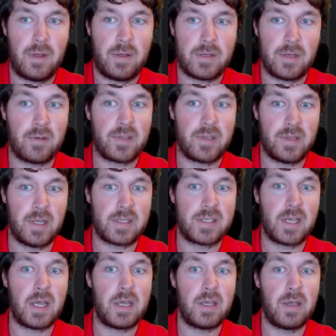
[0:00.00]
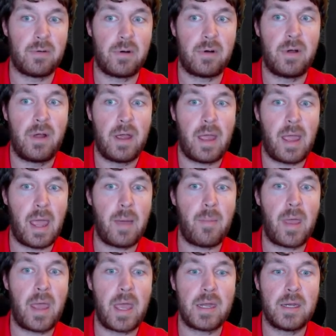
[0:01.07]
so let's say you were
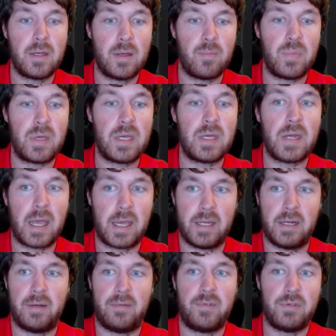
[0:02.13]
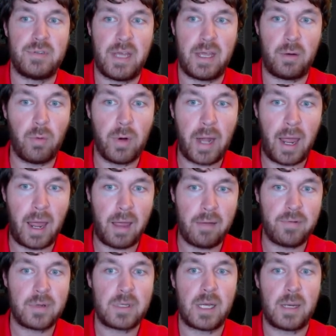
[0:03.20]
MNB negative. You take
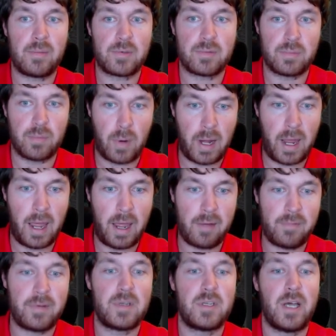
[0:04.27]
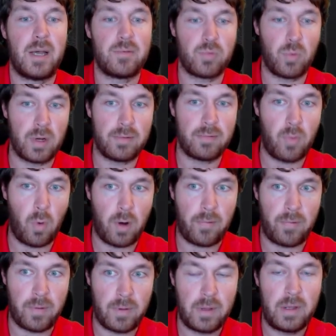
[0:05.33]
1/2 times 1/2 times
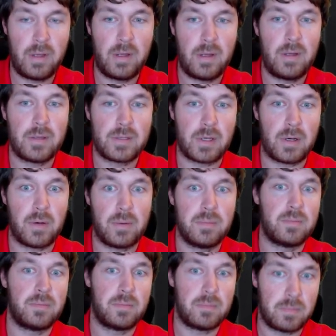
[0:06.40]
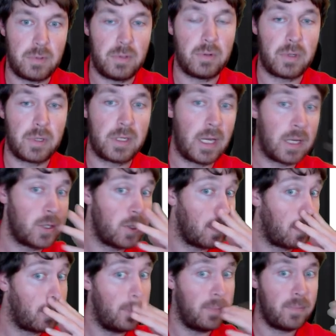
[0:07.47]
1/4. So you could get your
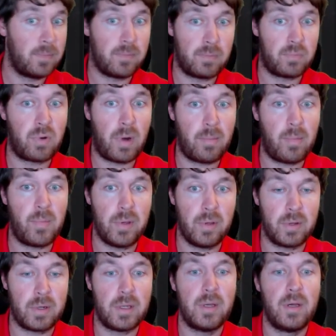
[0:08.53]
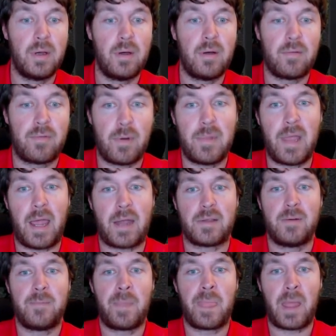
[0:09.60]
probability from that.
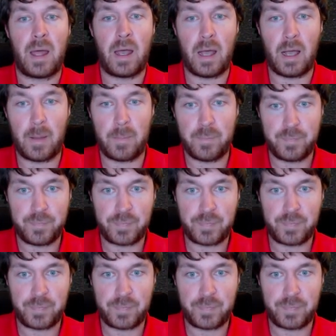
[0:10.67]
So